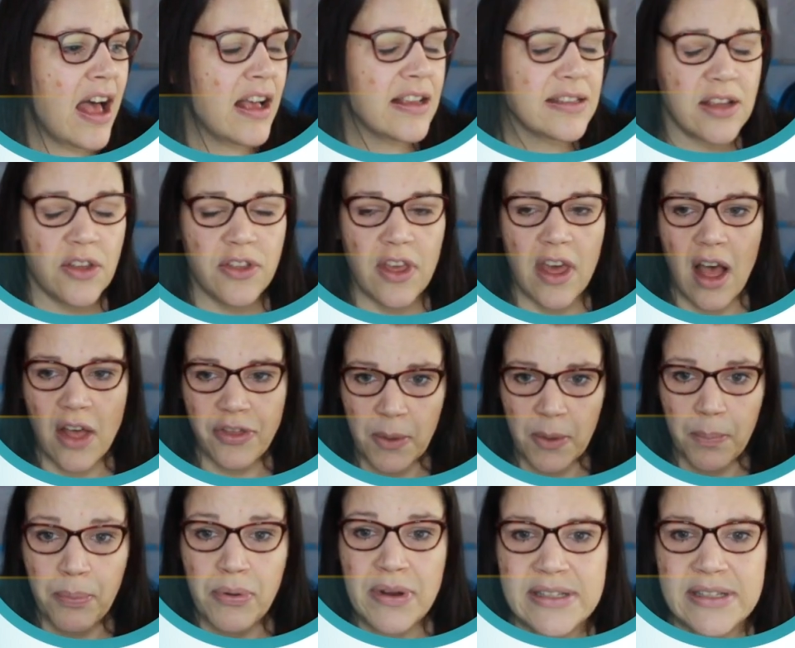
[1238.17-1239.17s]
so that
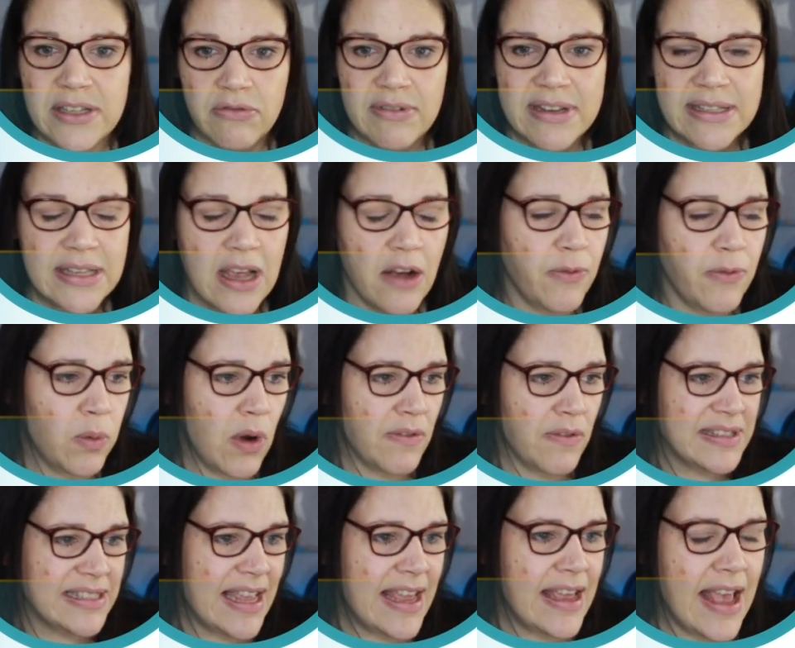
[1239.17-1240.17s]
the printer itself will
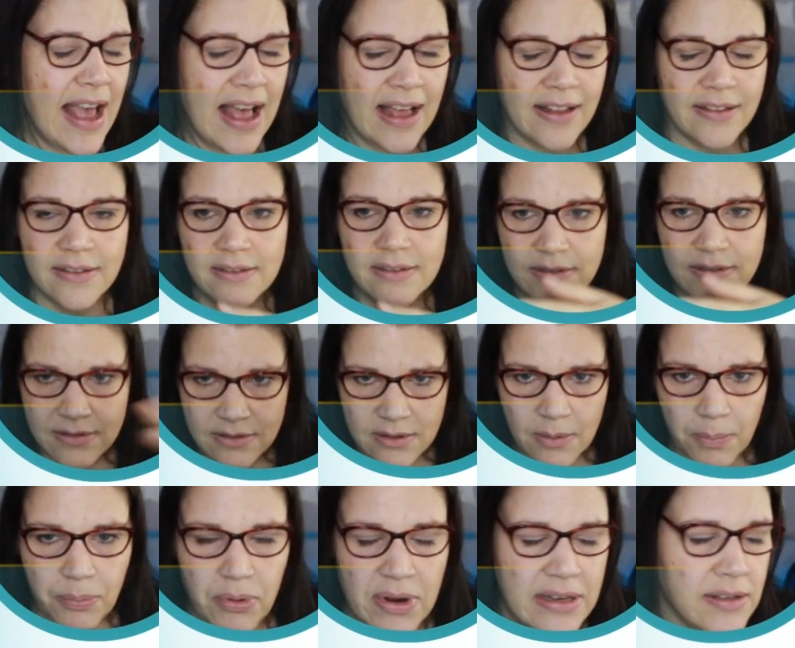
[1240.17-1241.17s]
obviously, and
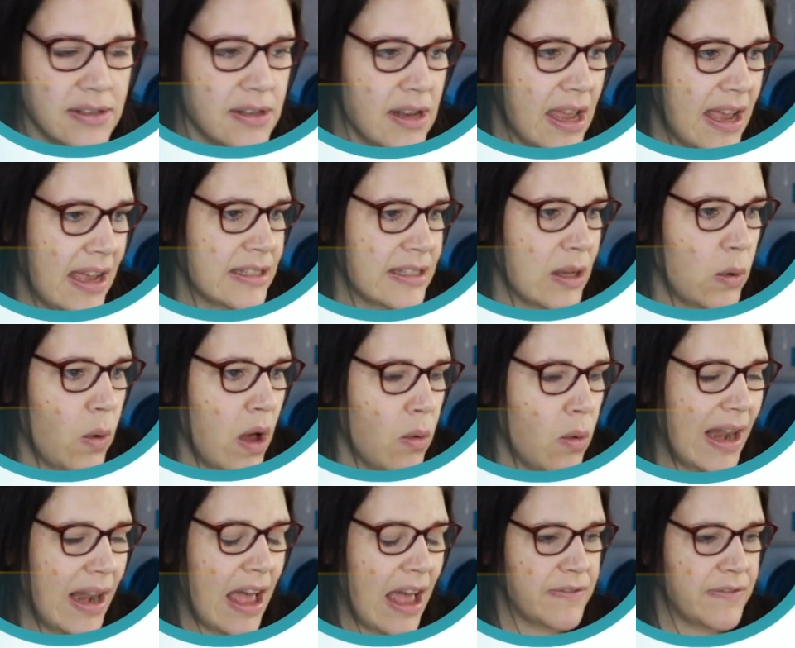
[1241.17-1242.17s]
the print as it were,
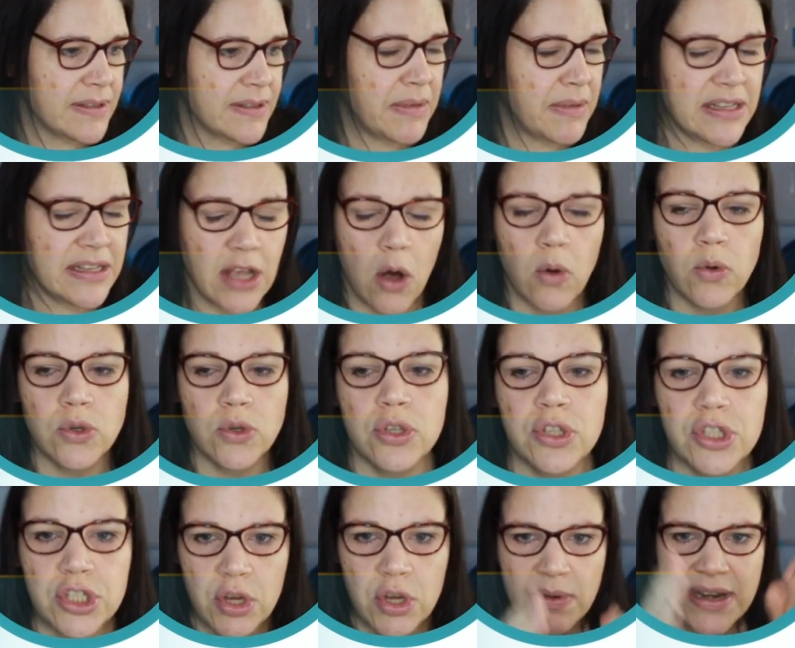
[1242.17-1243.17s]
will have something to hold
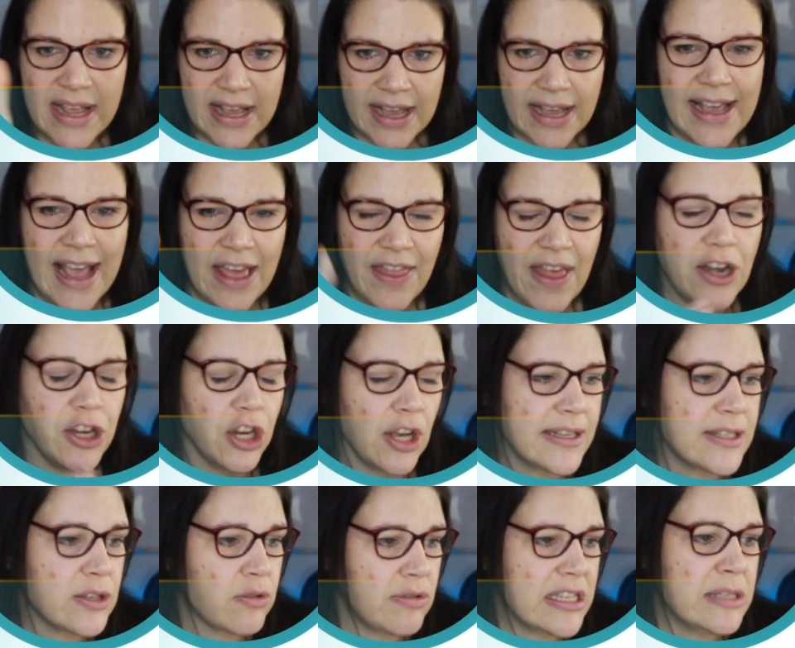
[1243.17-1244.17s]
on to, and it can get that
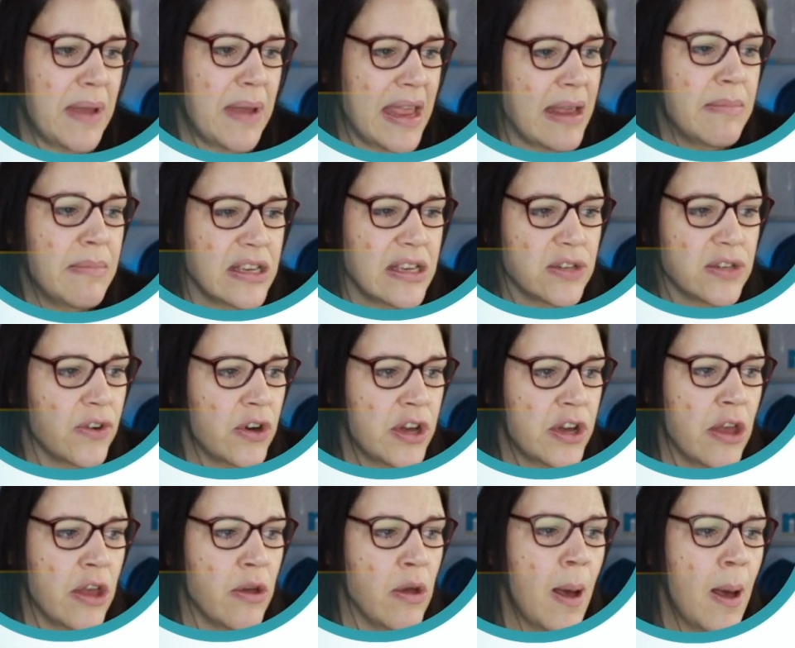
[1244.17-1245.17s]
nice crisp image for
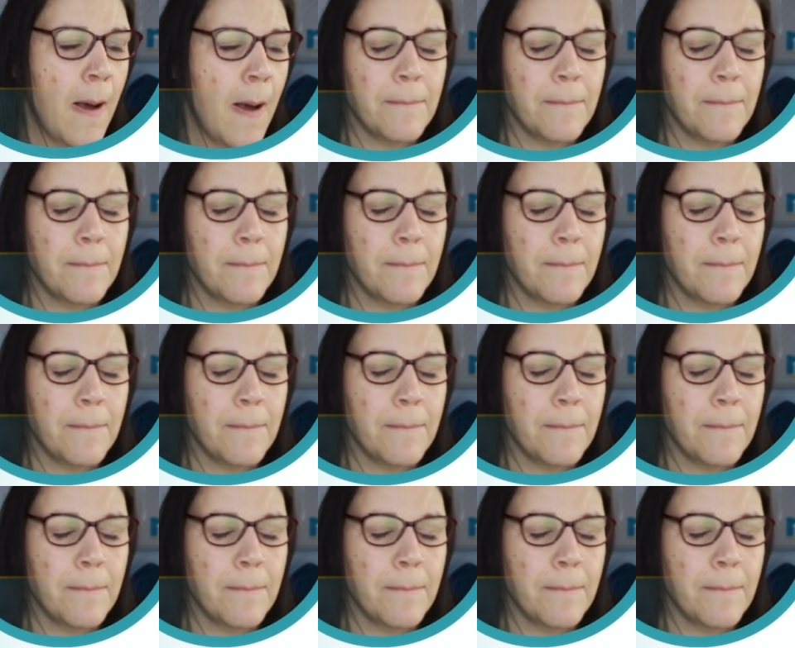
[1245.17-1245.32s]
you.